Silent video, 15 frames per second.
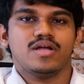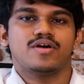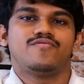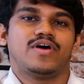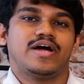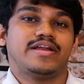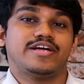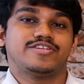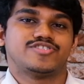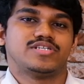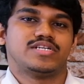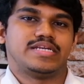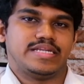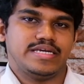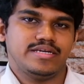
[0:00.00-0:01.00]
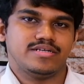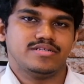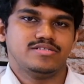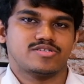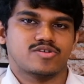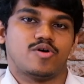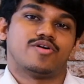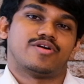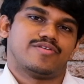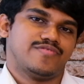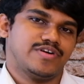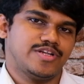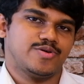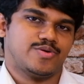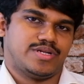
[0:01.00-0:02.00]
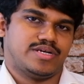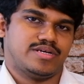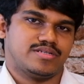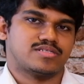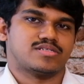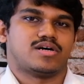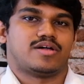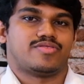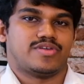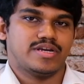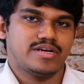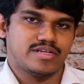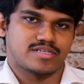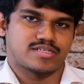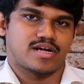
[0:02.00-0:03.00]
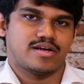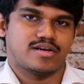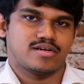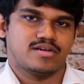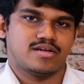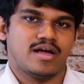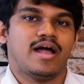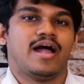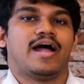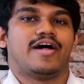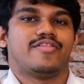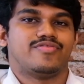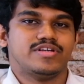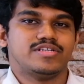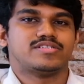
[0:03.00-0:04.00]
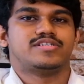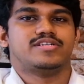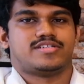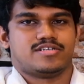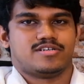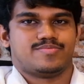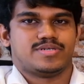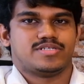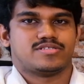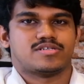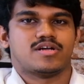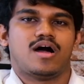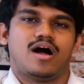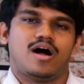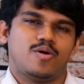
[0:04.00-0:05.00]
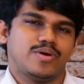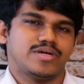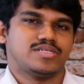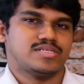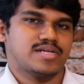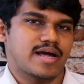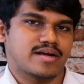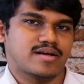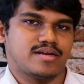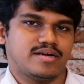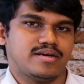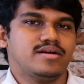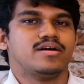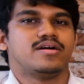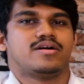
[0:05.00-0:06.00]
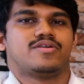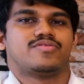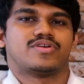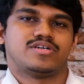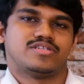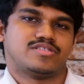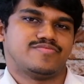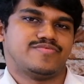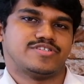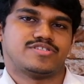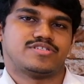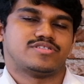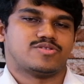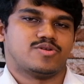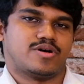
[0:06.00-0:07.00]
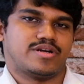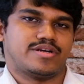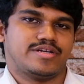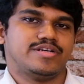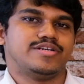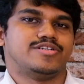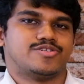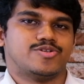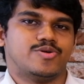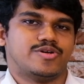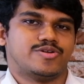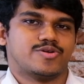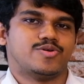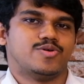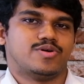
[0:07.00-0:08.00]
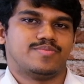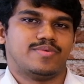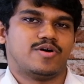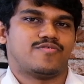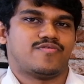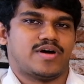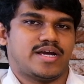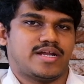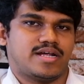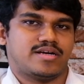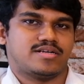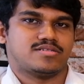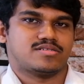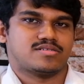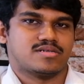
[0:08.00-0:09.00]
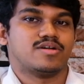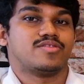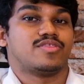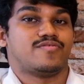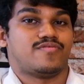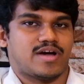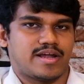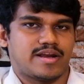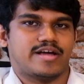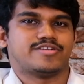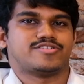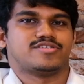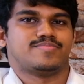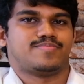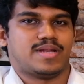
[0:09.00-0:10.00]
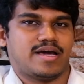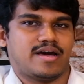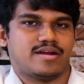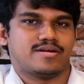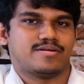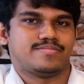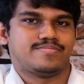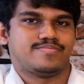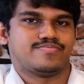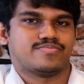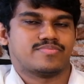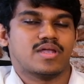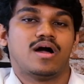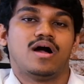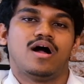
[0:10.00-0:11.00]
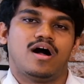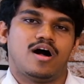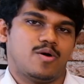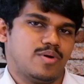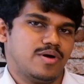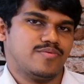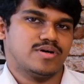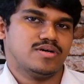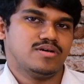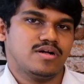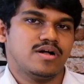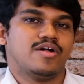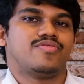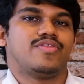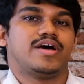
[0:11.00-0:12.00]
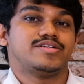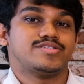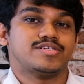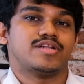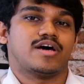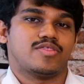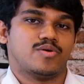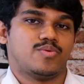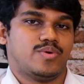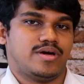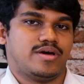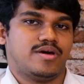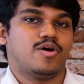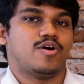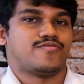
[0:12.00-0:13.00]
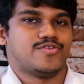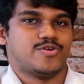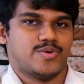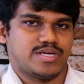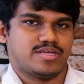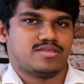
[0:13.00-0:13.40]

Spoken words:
financial needs or revenue needs are then decided, and this determines how exactly the conservation authority is going to go about finance, the financial plan. However, there is another way of doing